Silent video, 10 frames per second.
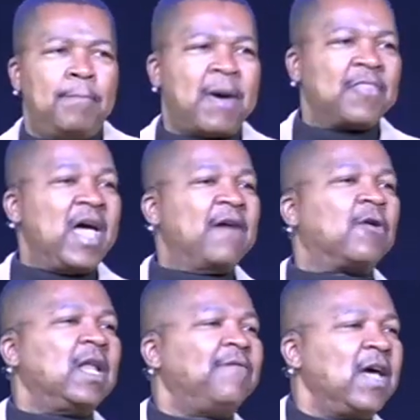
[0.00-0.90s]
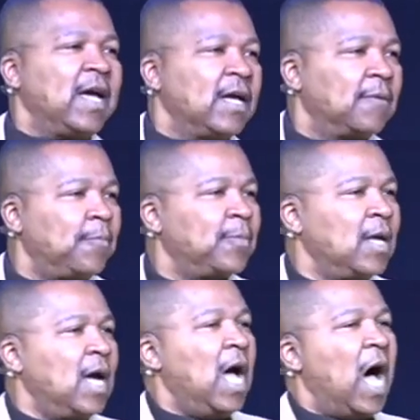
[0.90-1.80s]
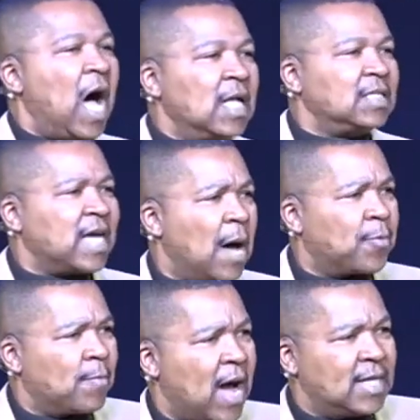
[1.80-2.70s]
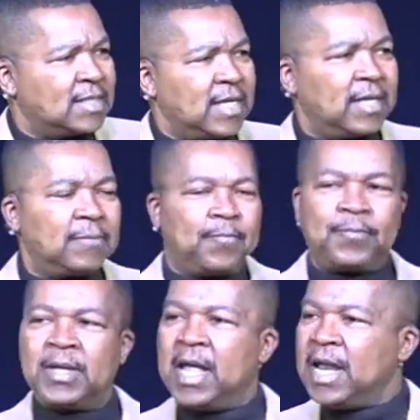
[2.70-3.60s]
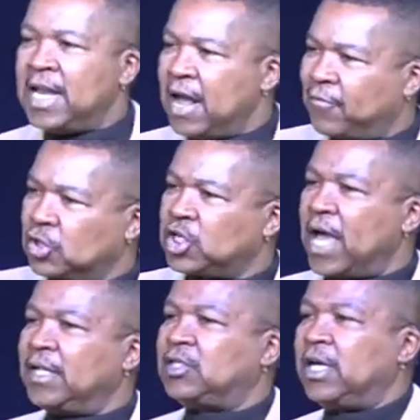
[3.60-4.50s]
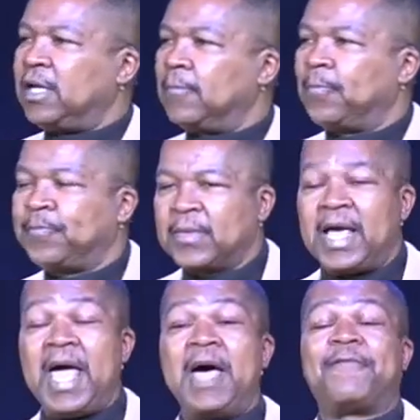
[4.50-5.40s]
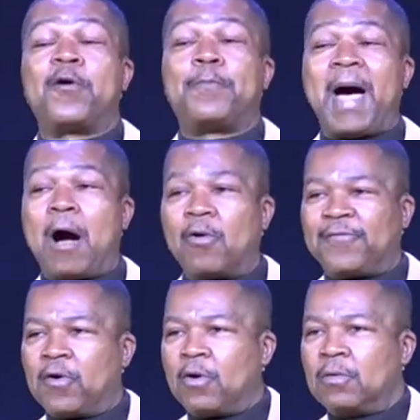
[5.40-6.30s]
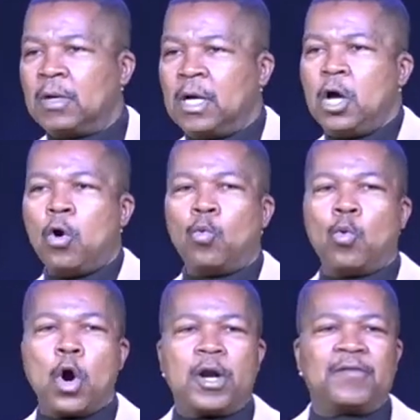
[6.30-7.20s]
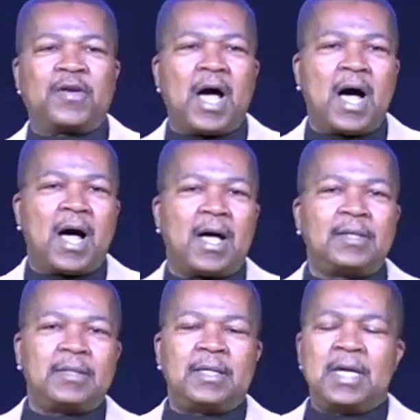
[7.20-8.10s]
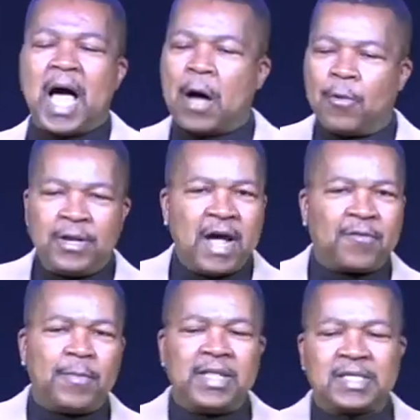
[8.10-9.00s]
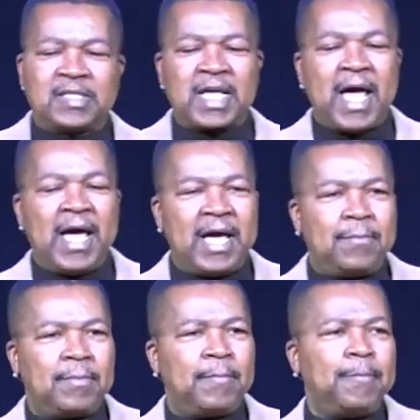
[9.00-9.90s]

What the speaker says: by the ever-living, uncompromising, never-changing, ever-powerful word of God. I will never be the same.